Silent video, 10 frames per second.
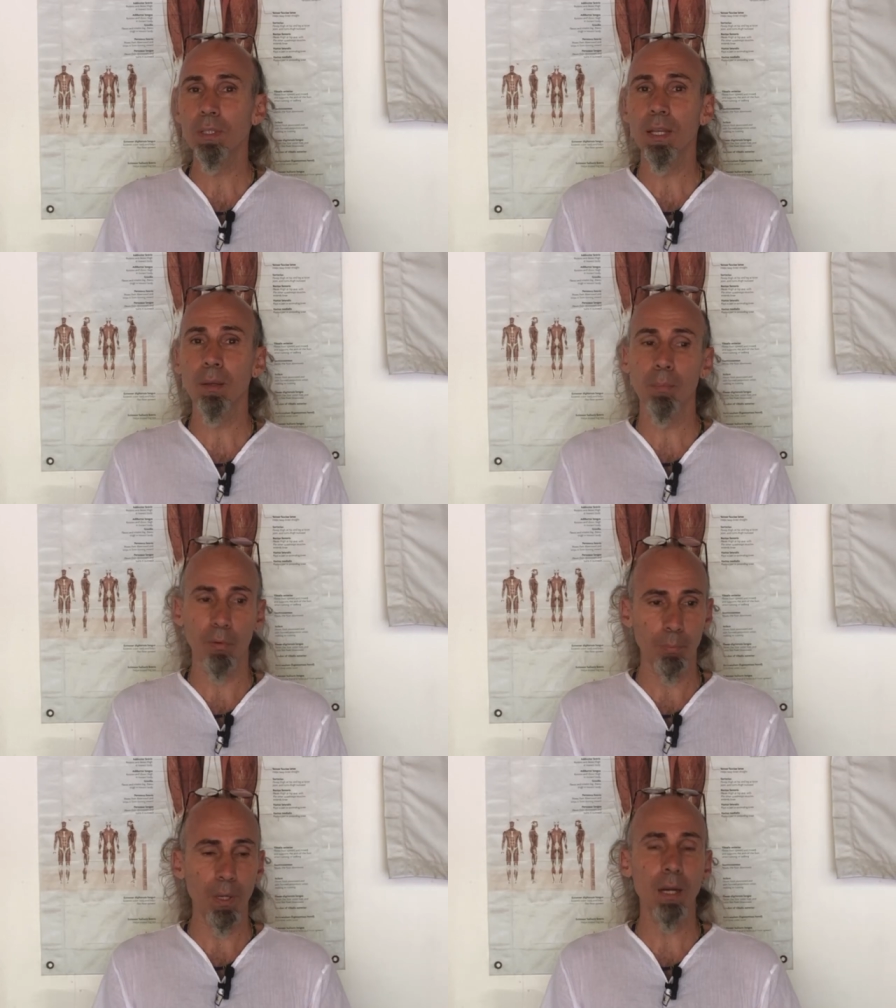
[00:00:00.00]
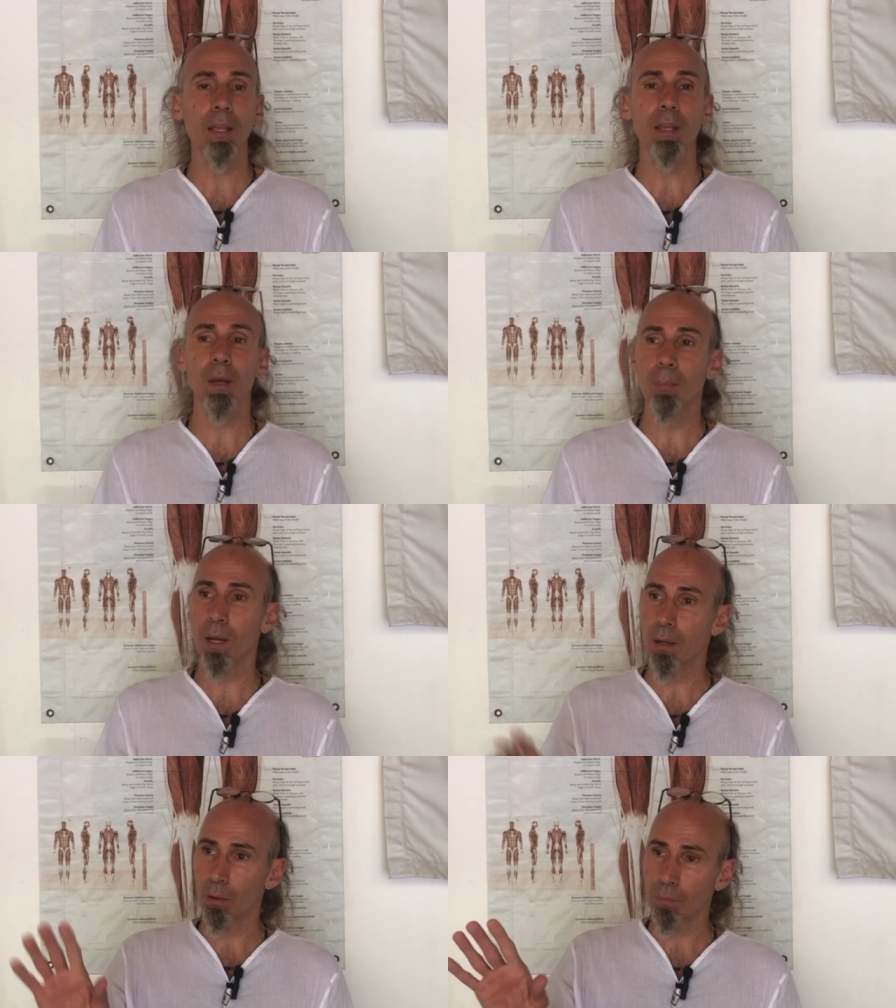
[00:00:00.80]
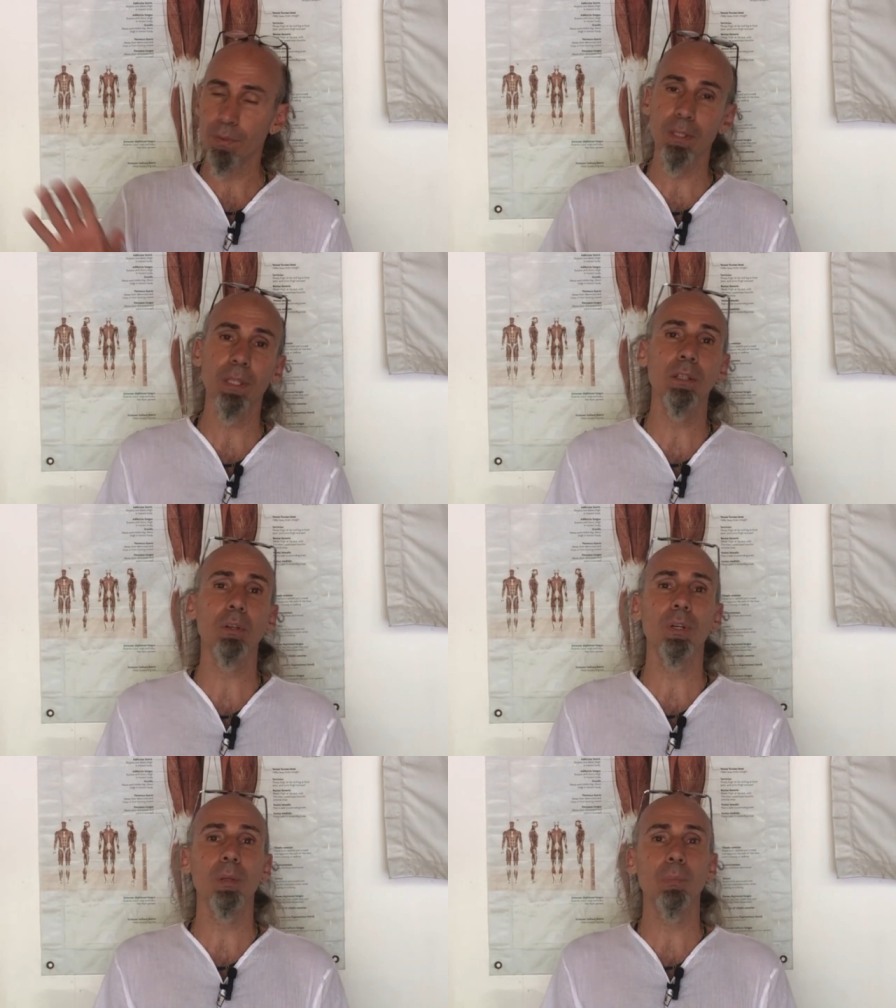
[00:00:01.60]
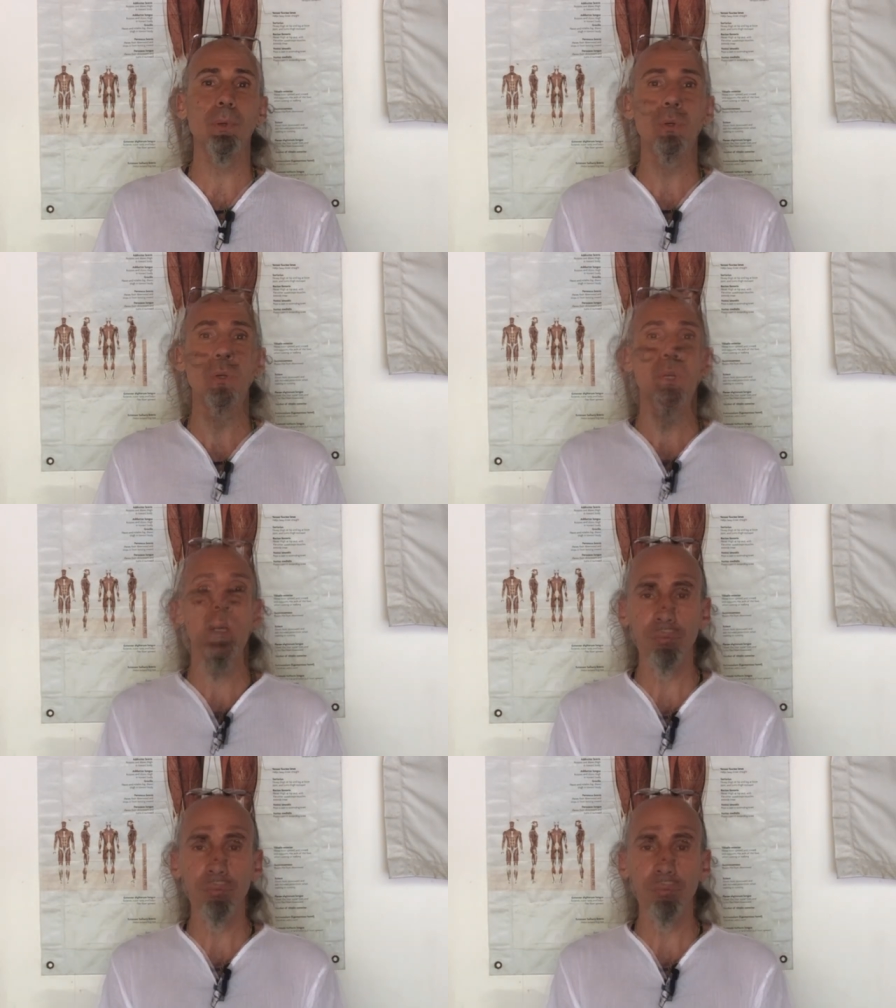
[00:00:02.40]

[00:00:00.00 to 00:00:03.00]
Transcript: the time, of pranayama, of theater improv.